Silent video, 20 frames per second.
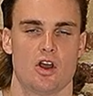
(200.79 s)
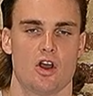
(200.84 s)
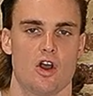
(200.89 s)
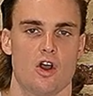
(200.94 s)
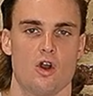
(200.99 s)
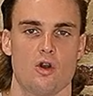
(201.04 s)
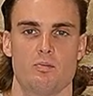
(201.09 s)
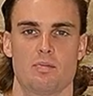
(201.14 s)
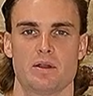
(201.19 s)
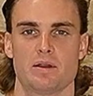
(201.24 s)

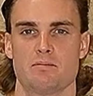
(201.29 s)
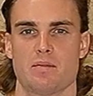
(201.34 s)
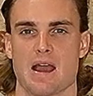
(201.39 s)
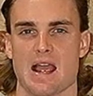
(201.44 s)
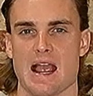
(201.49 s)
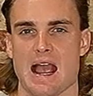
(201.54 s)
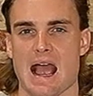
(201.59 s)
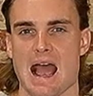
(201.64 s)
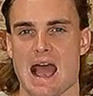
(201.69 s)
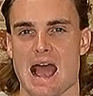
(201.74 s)
opened
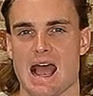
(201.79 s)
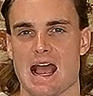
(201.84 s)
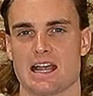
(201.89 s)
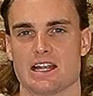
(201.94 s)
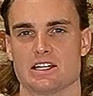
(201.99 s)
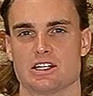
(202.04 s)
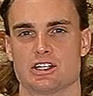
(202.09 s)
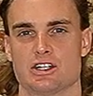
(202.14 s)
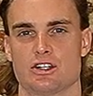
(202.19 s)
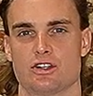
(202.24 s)
my
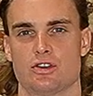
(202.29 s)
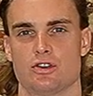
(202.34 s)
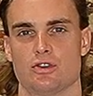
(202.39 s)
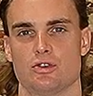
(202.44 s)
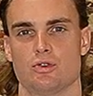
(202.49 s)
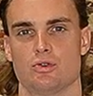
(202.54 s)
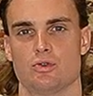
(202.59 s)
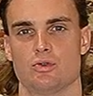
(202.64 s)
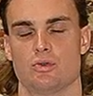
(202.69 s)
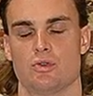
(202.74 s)
eyes
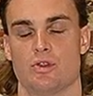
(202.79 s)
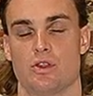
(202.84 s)
to